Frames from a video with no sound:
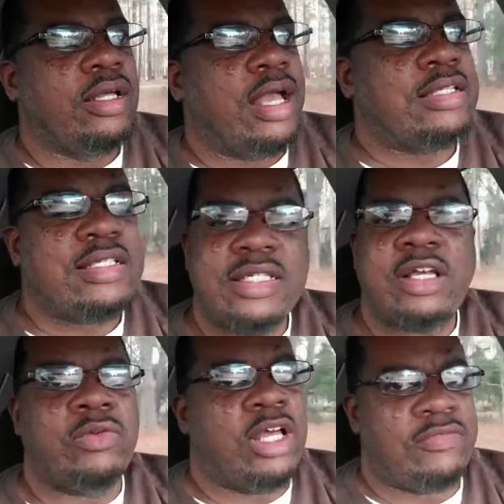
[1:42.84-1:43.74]
I
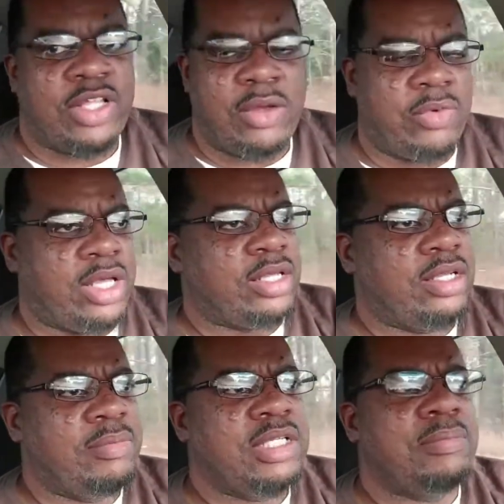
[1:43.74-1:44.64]
still love that way.
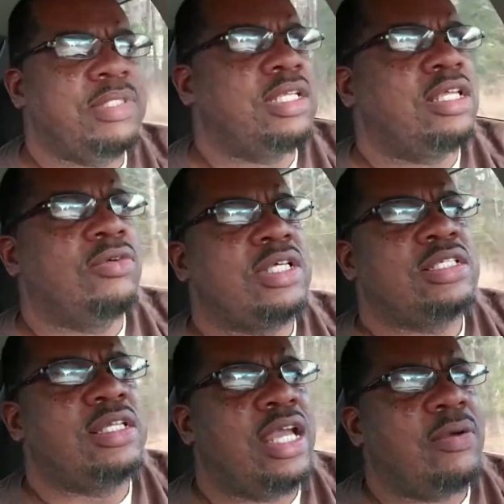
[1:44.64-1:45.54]
Let me, let me tell you, because
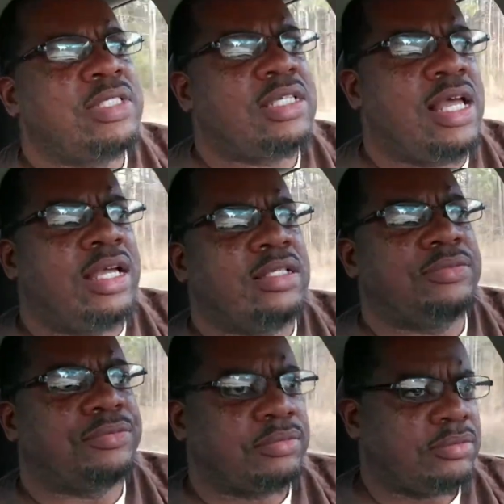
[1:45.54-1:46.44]
now it's like,
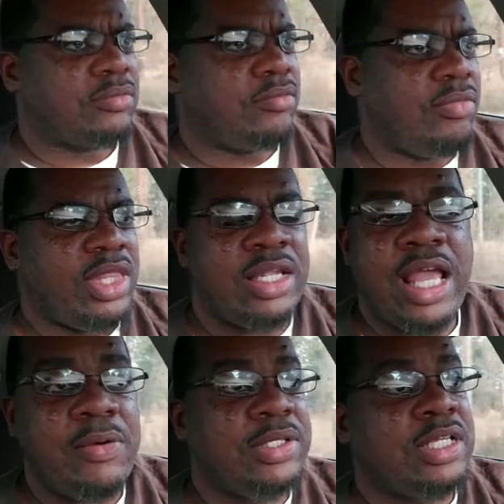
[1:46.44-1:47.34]

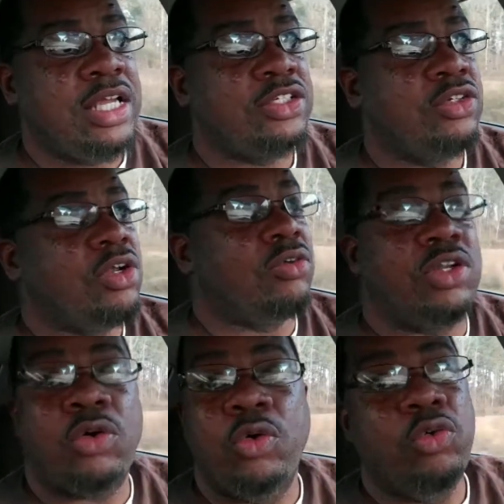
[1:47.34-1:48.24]
nowadays, you don't
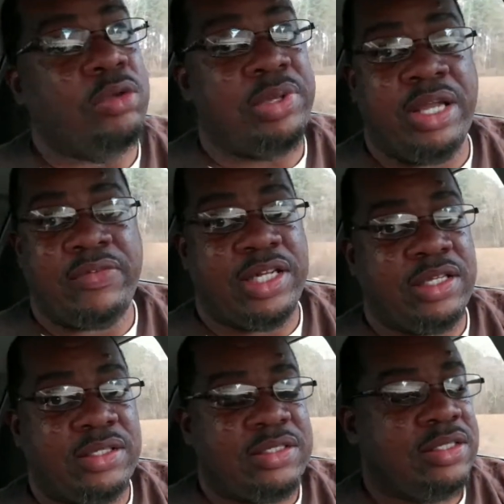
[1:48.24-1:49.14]
know who the parent
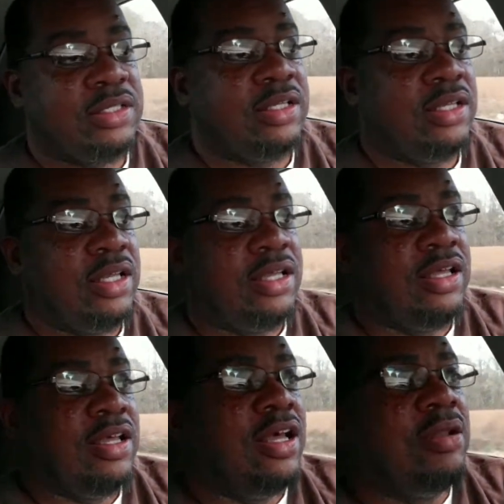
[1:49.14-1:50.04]
is.
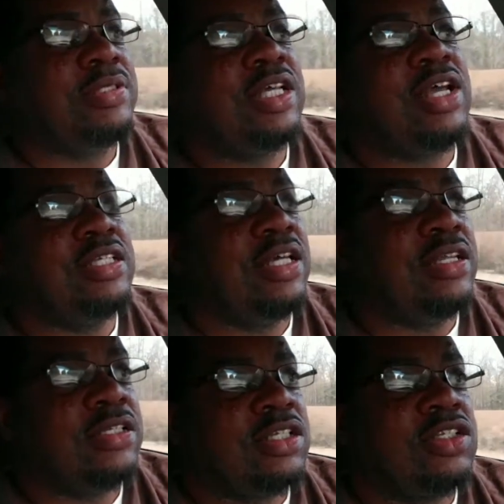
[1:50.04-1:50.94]
Let me tell you, I
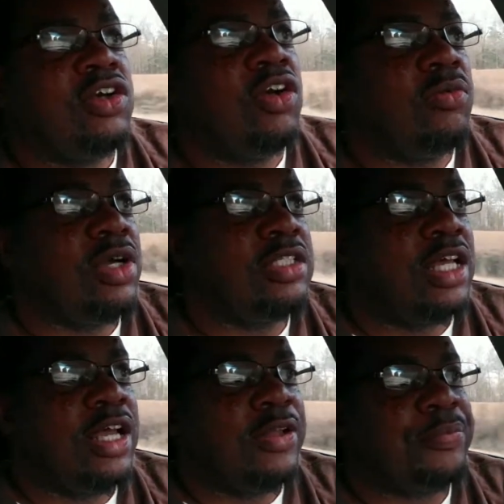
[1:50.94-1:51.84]
dated this girl one
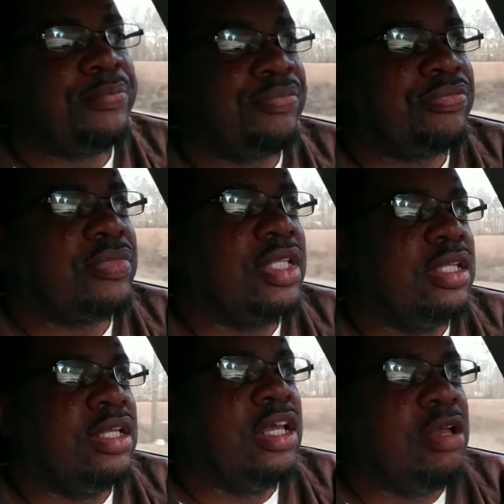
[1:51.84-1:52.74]

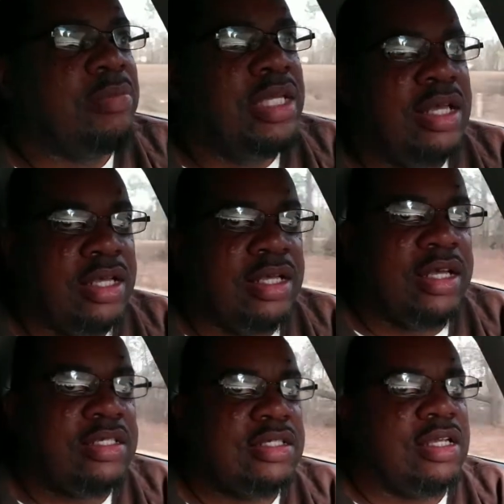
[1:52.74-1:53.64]
time, and me, her, and
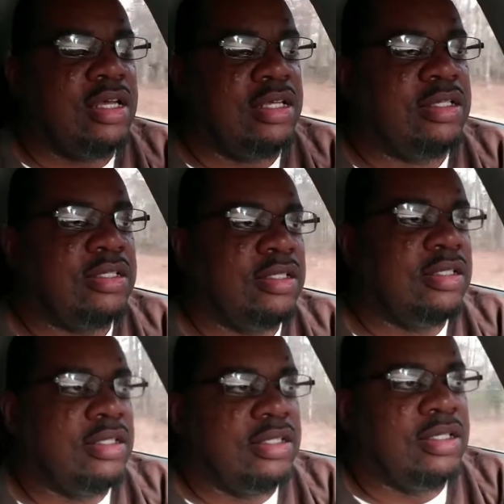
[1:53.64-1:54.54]
her
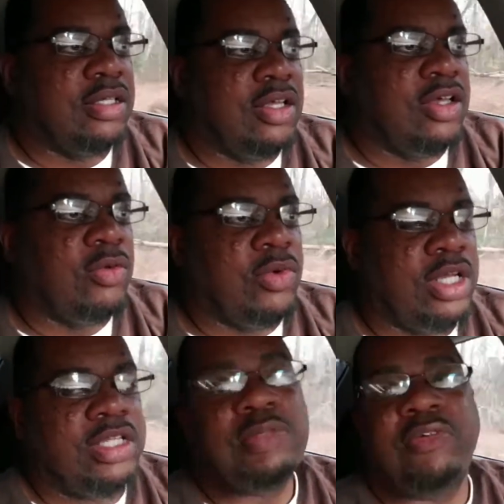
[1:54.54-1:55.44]
son
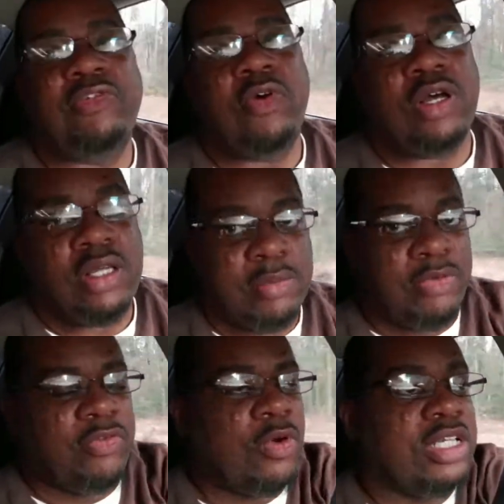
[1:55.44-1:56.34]
went, this before,
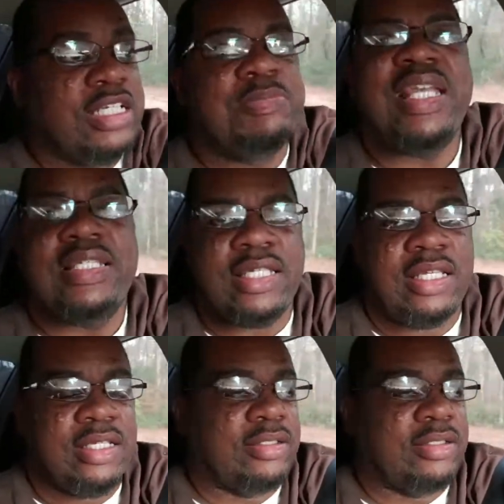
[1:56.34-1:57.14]
before, this BC.